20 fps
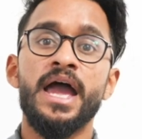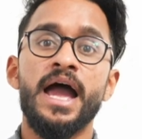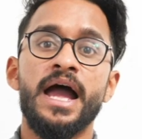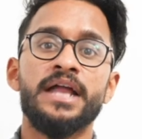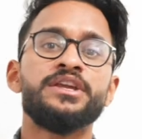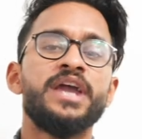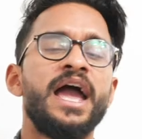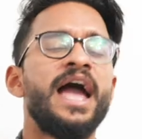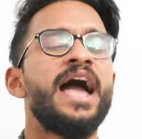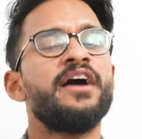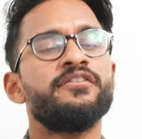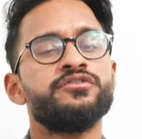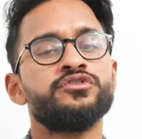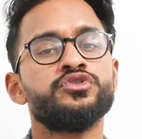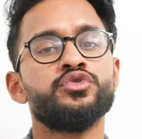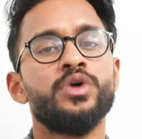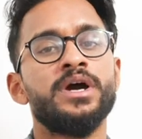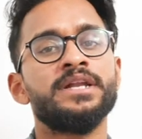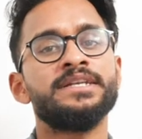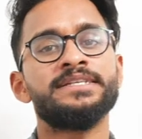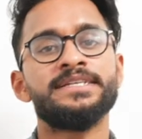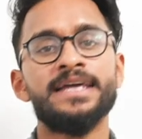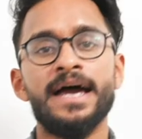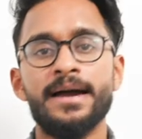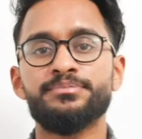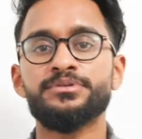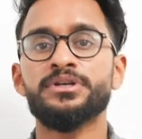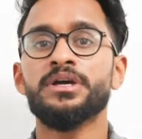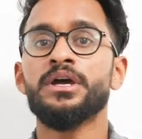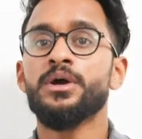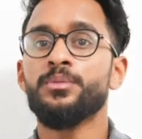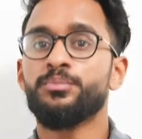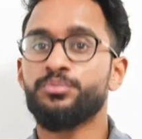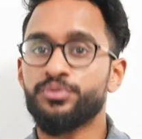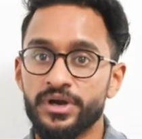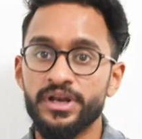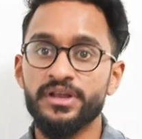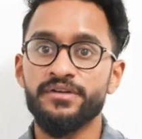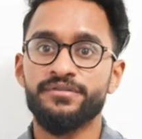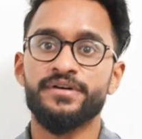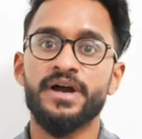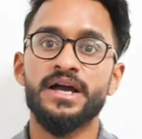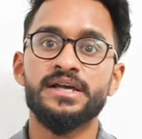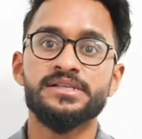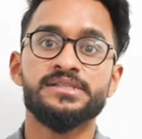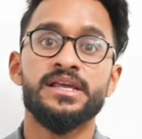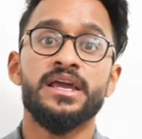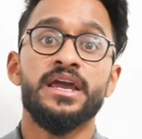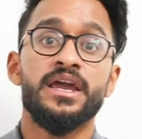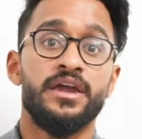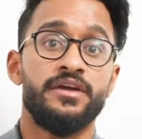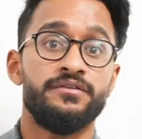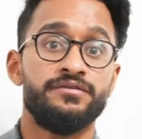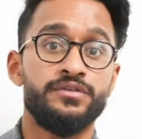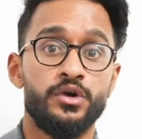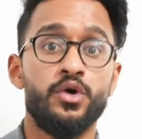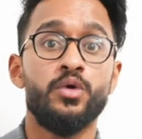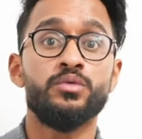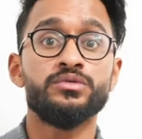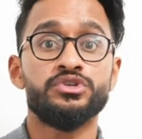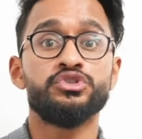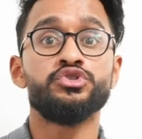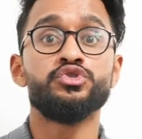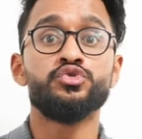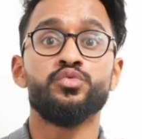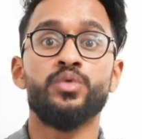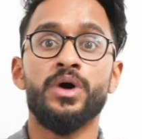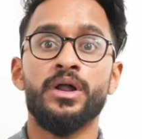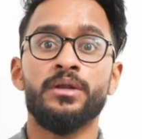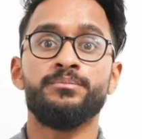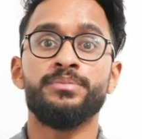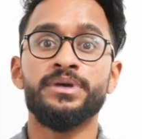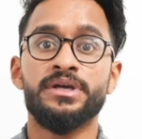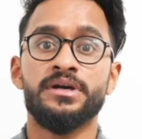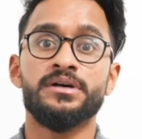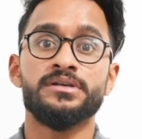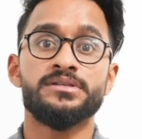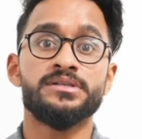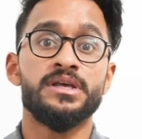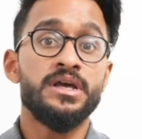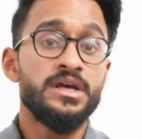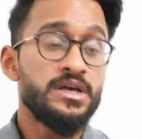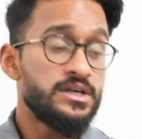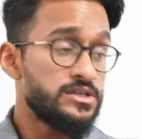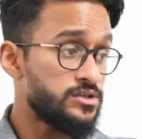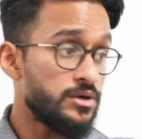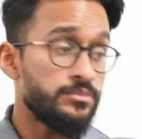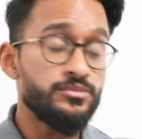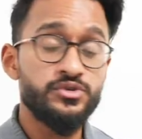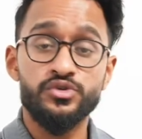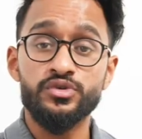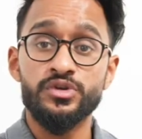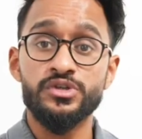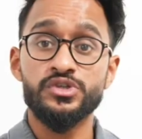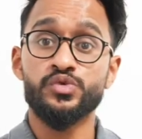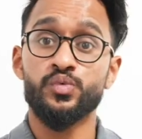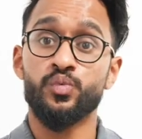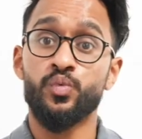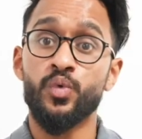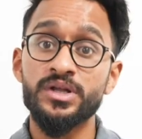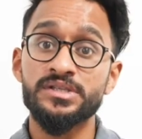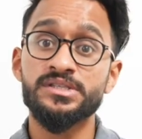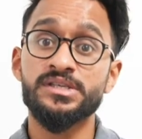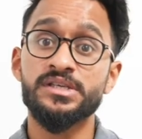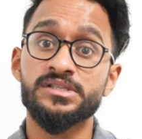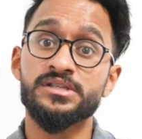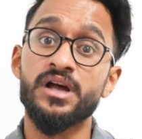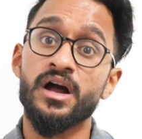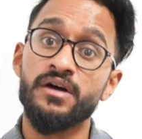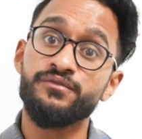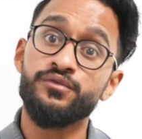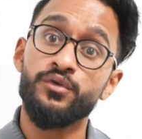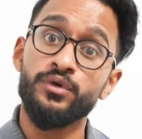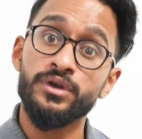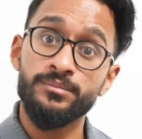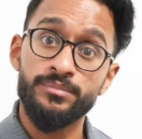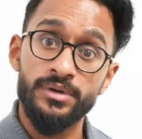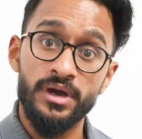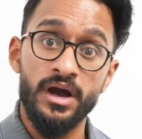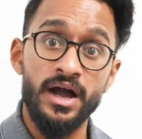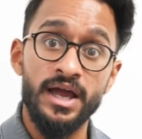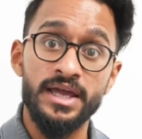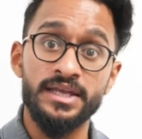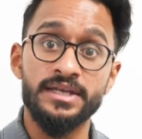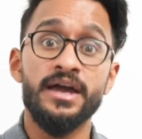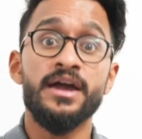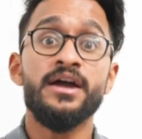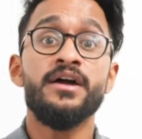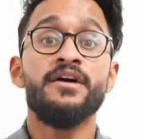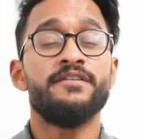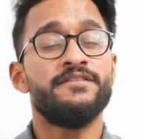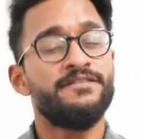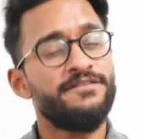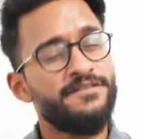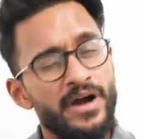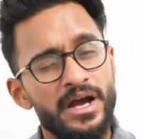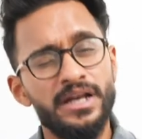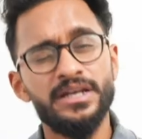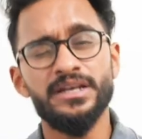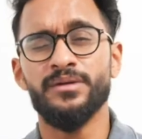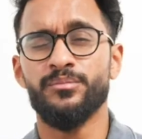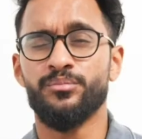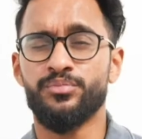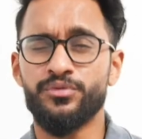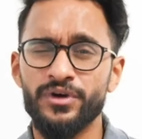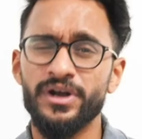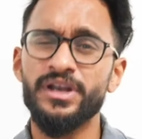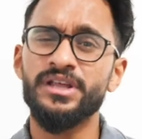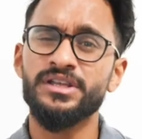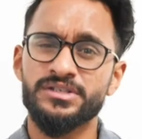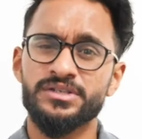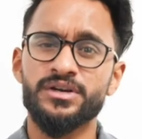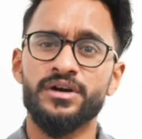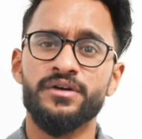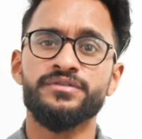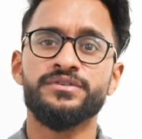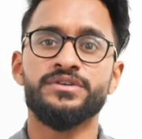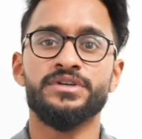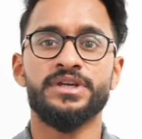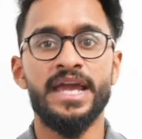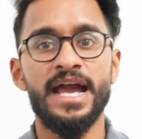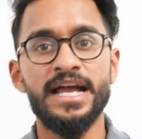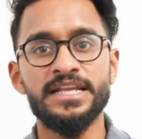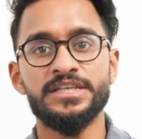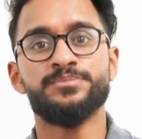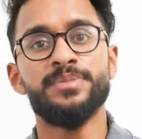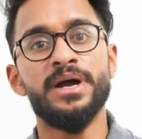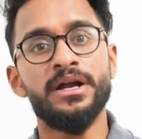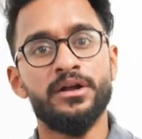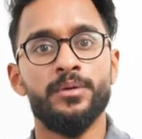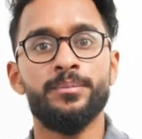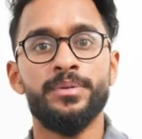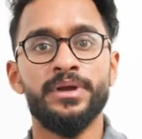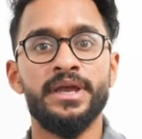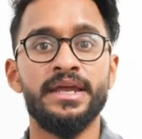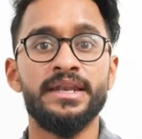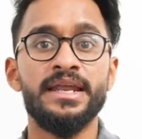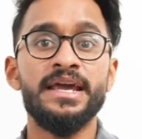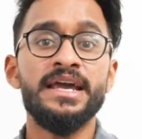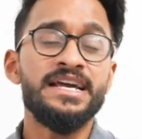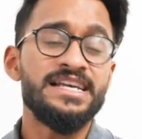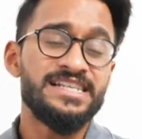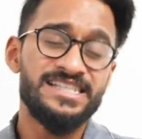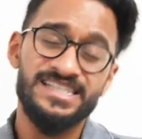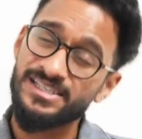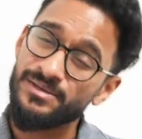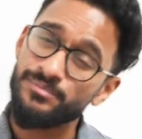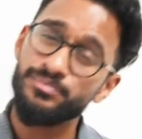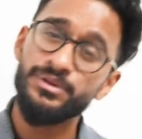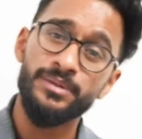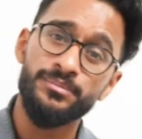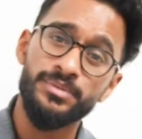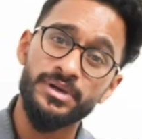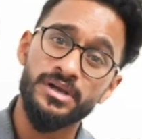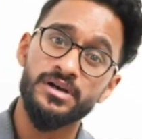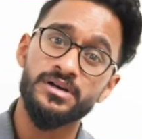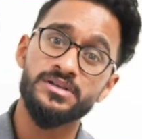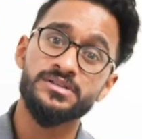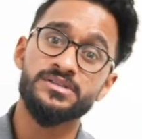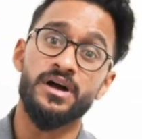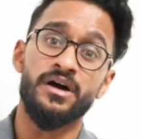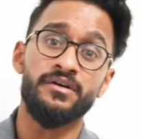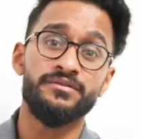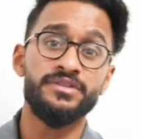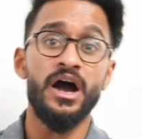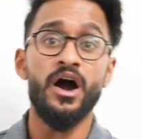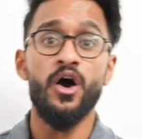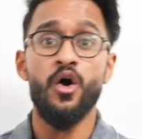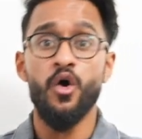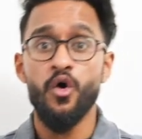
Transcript: And you have to adapt pretty fast if you're going to do well, because some students, once they start falling behind, find it pretty tough to catch back up again, simply because of that